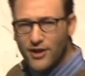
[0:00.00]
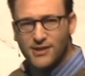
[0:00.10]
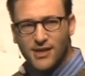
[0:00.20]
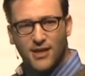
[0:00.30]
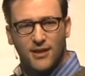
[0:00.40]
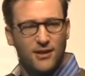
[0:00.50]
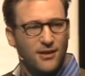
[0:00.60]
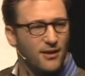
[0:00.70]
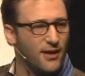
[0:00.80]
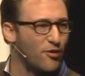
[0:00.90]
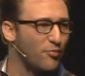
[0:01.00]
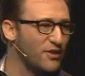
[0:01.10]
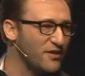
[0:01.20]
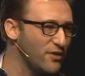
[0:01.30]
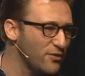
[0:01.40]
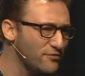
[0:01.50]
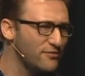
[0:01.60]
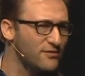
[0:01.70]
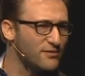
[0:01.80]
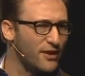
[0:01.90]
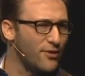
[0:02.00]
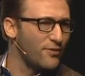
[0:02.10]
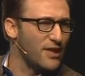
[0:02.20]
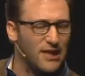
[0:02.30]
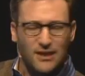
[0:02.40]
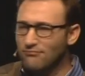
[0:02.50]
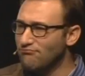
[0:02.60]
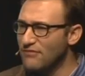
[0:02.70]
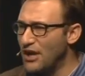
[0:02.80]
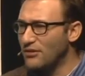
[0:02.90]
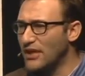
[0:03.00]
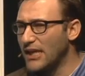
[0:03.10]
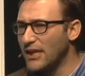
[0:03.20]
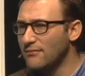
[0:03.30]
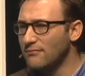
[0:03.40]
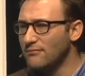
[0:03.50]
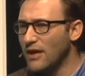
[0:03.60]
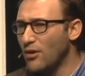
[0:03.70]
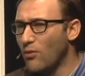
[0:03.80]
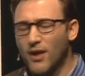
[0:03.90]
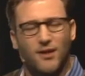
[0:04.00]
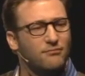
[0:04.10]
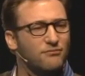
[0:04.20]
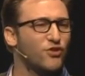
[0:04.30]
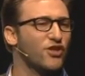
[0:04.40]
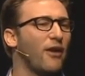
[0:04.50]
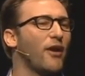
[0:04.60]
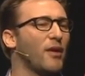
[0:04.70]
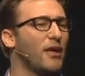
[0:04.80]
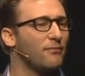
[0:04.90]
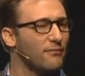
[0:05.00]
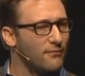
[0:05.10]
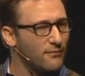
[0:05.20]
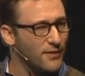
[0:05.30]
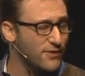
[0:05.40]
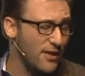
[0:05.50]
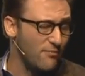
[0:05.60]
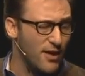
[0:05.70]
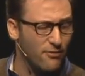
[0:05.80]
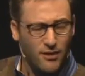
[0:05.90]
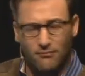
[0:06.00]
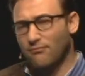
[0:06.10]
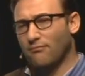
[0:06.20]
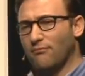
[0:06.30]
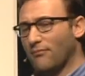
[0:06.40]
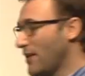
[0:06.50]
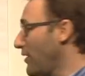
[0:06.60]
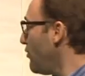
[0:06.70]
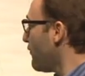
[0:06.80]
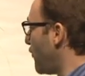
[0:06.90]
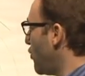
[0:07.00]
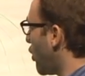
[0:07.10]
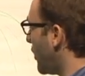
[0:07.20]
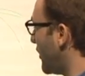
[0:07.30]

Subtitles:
said, I don't believe you, I don't need it, I don't like it, I don't want it, you're scaring me. And so they didn't buy one. There are a few early